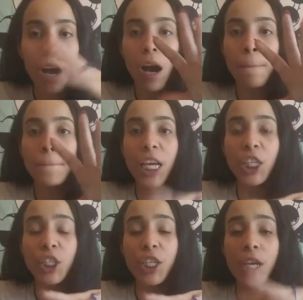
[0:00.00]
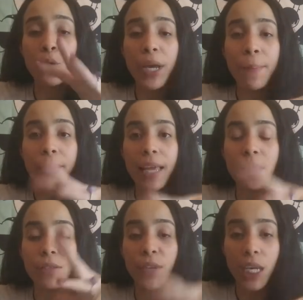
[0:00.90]
Make sure that you replay
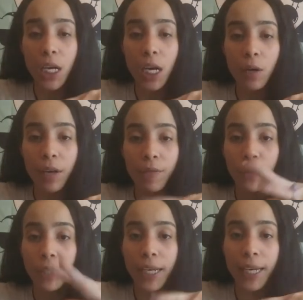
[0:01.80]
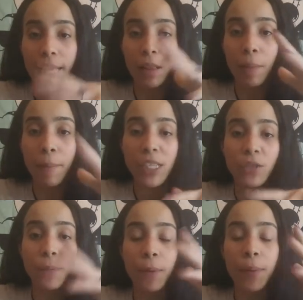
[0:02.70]
this video if you didn't get the message
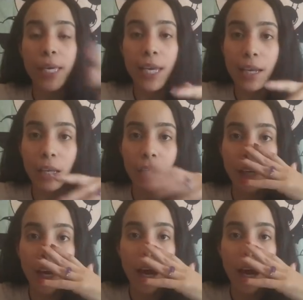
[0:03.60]
from the beginning.